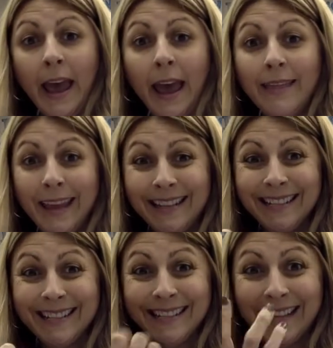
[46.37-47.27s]
and then
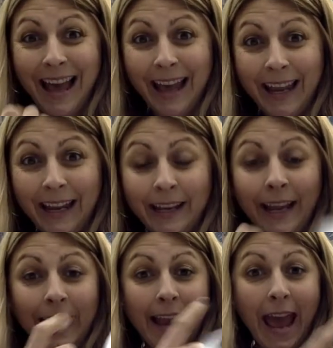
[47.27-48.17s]
sign
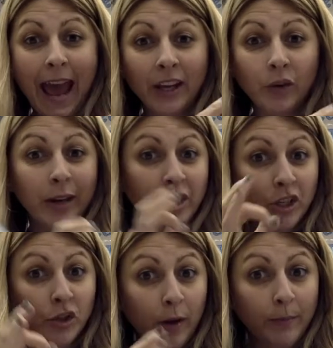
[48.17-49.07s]
an accurate
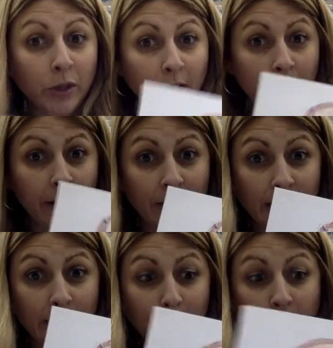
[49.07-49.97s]
description of
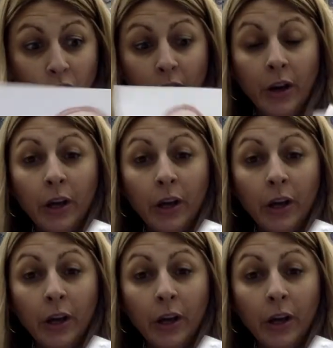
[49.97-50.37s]
this picture